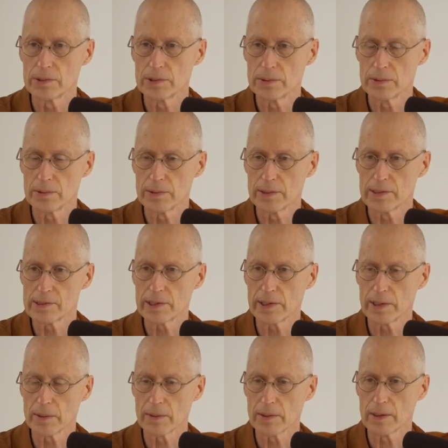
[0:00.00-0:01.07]
to the
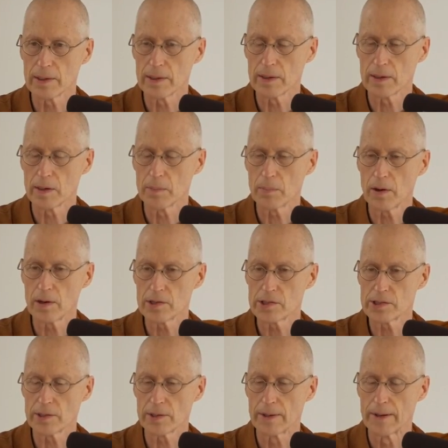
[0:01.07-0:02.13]
sitting uh, uh,
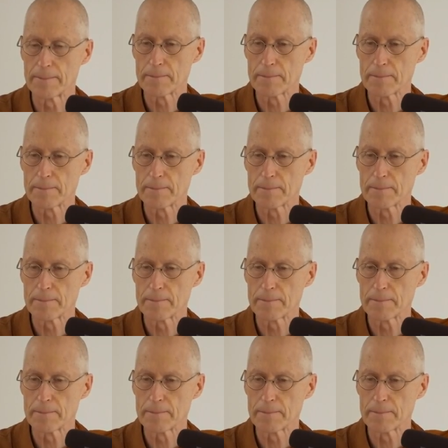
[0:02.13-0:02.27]
posture.